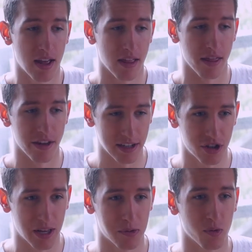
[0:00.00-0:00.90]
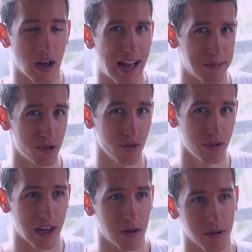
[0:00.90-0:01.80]
These tips will
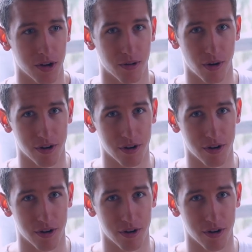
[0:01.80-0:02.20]
absolutely help you to grow